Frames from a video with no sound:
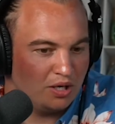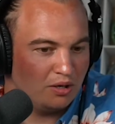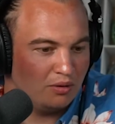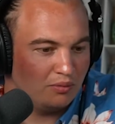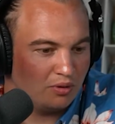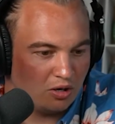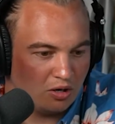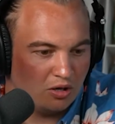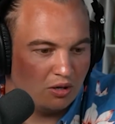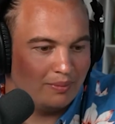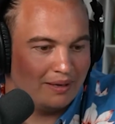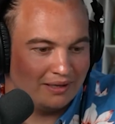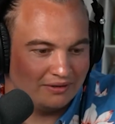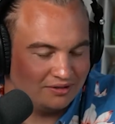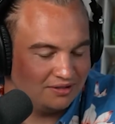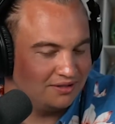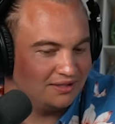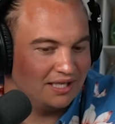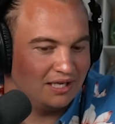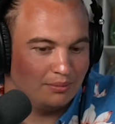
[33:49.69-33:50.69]
all about
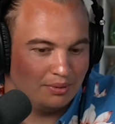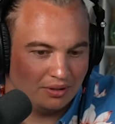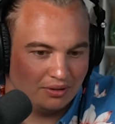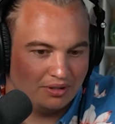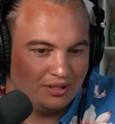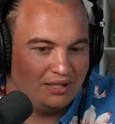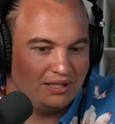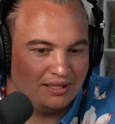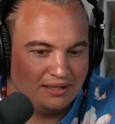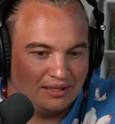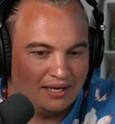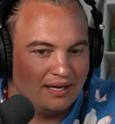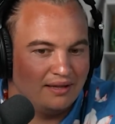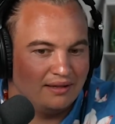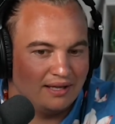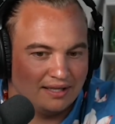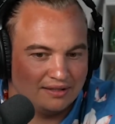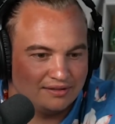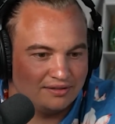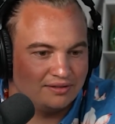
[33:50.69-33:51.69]
sustainability, and
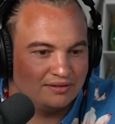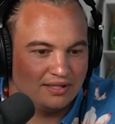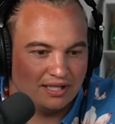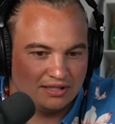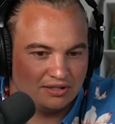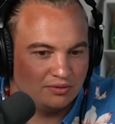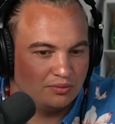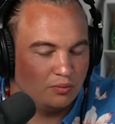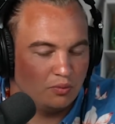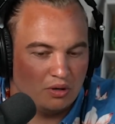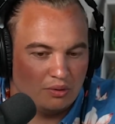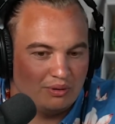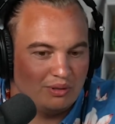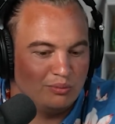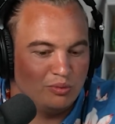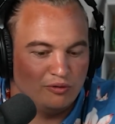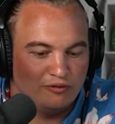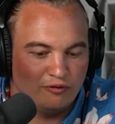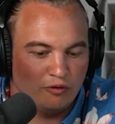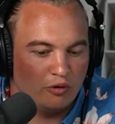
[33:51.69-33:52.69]
that's what we
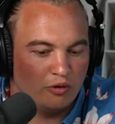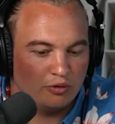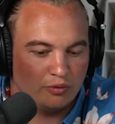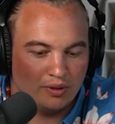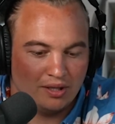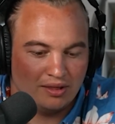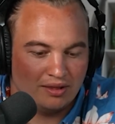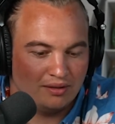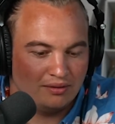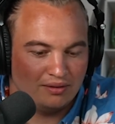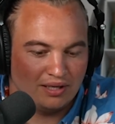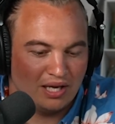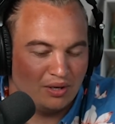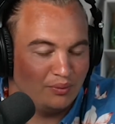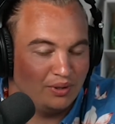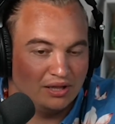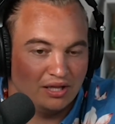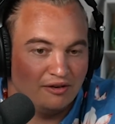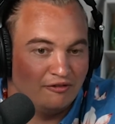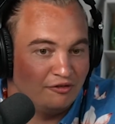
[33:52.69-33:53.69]
move forward with, and
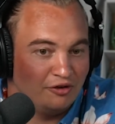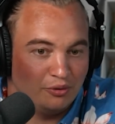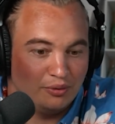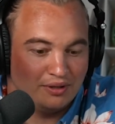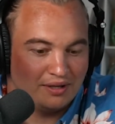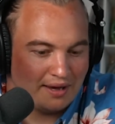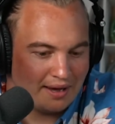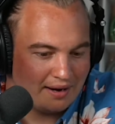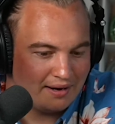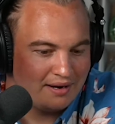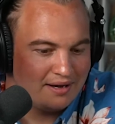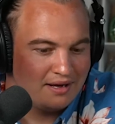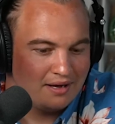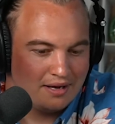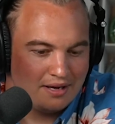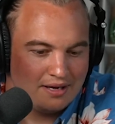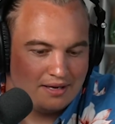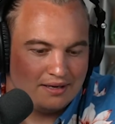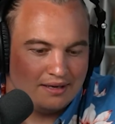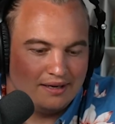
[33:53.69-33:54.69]
we love doing that.
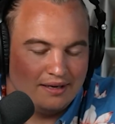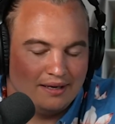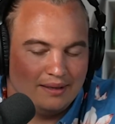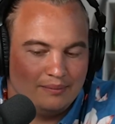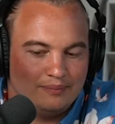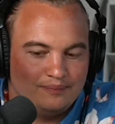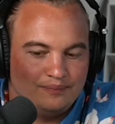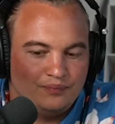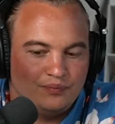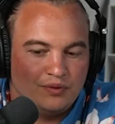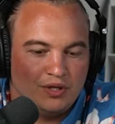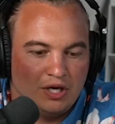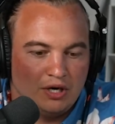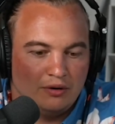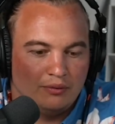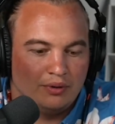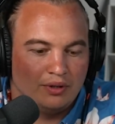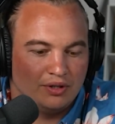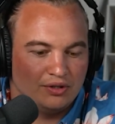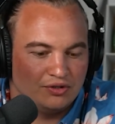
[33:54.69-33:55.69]
It
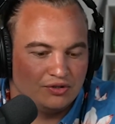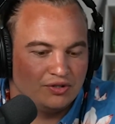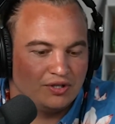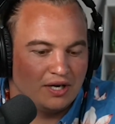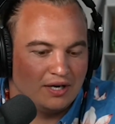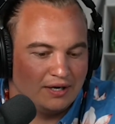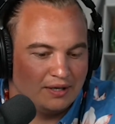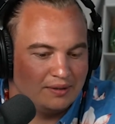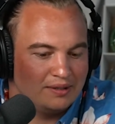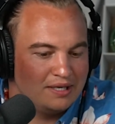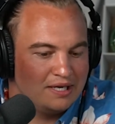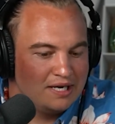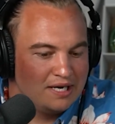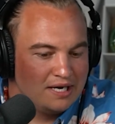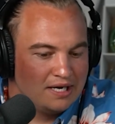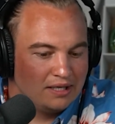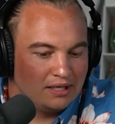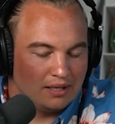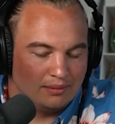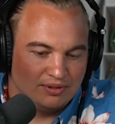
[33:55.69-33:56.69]
really just kind of
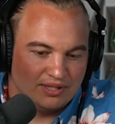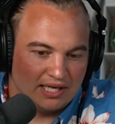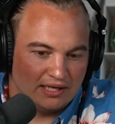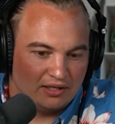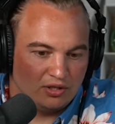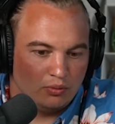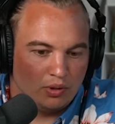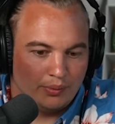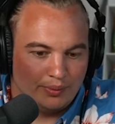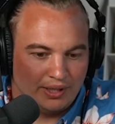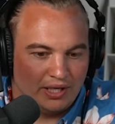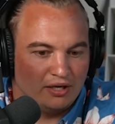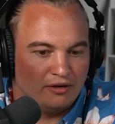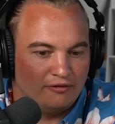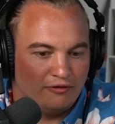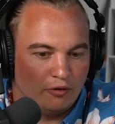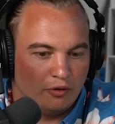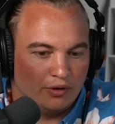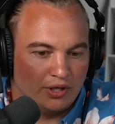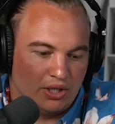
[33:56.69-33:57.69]
comes down to what we can
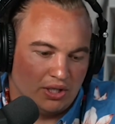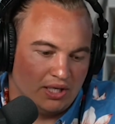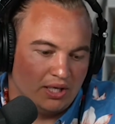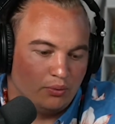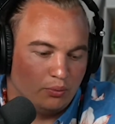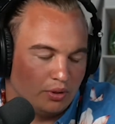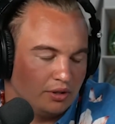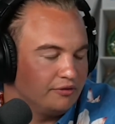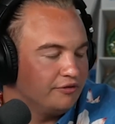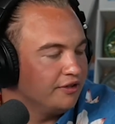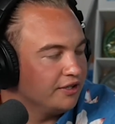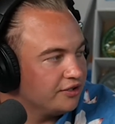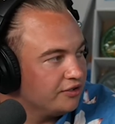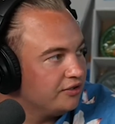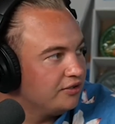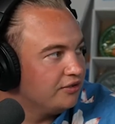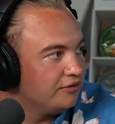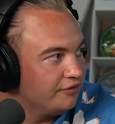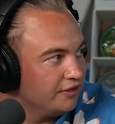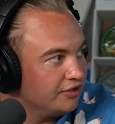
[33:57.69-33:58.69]
afford and what
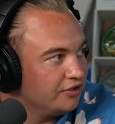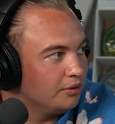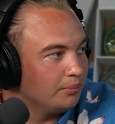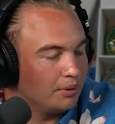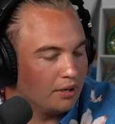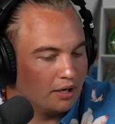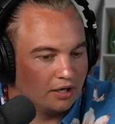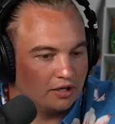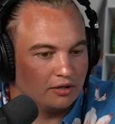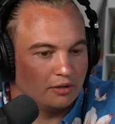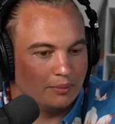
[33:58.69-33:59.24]
fits the product the